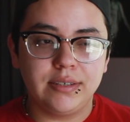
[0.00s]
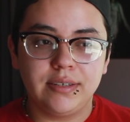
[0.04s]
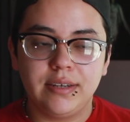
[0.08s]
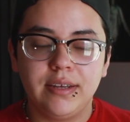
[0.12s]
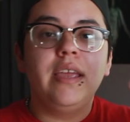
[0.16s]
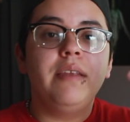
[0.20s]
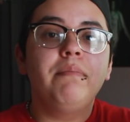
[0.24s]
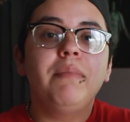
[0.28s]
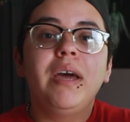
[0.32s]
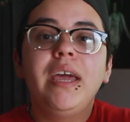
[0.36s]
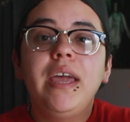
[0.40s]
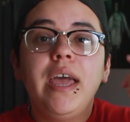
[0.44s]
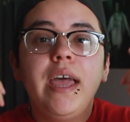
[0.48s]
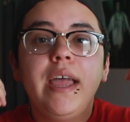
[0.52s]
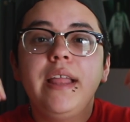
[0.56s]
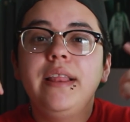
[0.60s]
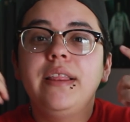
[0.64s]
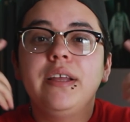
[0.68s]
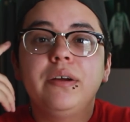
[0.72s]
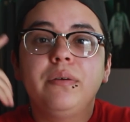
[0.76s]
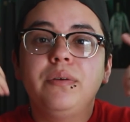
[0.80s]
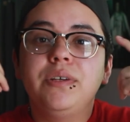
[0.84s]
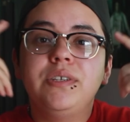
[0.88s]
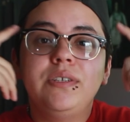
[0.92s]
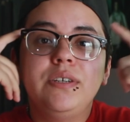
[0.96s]
in my head,
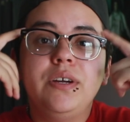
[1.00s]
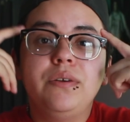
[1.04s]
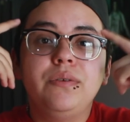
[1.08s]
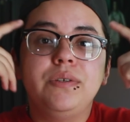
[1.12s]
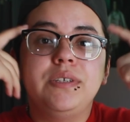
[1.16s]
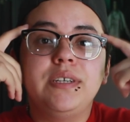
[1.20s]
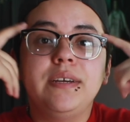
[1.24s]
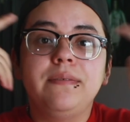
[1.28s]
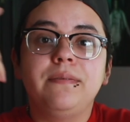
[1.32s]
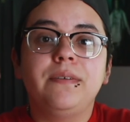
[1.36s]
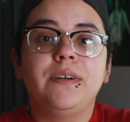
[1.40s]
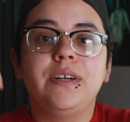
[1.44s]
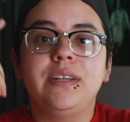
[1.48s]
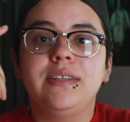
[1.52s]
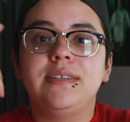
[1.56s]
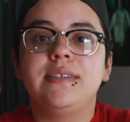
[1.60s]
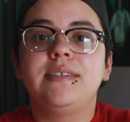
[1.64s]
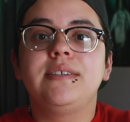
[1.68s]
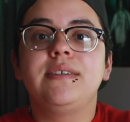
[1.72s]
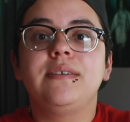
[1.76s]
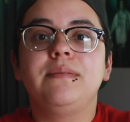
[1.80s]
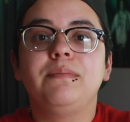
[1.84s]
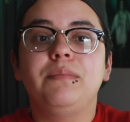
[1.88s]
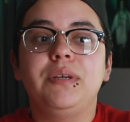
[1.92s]
there was no difference